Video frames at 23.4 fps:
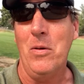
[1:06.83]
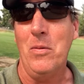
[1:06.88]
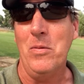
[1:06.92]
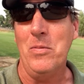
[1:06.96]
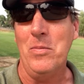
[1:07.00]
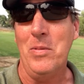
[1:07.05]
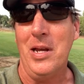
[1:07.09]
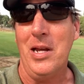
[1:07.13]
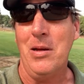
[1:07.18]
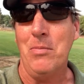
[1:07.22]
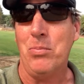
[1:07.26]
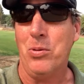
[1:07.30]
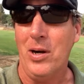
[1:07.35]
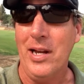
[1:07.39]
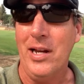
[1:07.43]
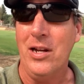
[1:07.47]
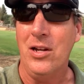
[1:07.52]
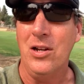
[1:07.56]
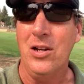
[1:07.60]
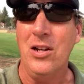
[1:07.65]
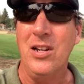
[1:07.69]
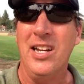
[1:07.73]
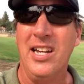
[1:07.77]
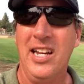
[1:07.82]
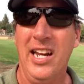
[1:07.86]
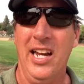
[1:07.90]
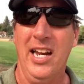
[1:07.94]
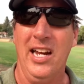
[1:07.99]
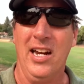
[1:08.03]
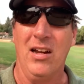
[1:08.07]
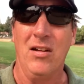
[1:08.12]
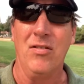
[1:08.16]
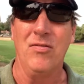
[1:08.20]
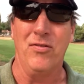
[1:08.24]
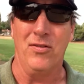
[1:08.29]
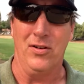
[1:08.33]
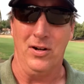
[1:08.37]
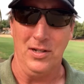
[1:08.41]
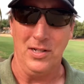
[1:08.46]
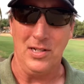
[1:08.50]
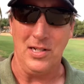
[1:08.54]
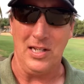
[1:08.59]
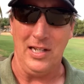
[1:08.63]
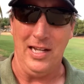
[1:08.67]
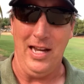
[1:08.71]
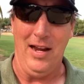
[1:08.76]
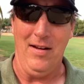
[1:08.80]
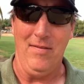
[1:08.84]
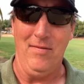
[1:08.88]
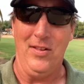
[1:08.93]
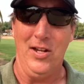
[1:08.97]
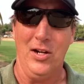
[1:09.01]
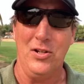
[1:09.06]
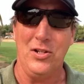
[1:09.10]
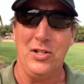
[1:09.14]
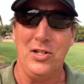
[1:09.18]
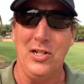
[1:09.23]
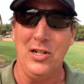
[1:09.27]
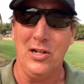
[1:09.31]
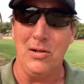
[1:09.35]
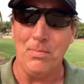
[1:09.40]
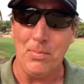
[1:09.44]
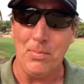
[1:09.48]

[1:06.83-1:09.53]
would be a pretty good gig for a slave. They're still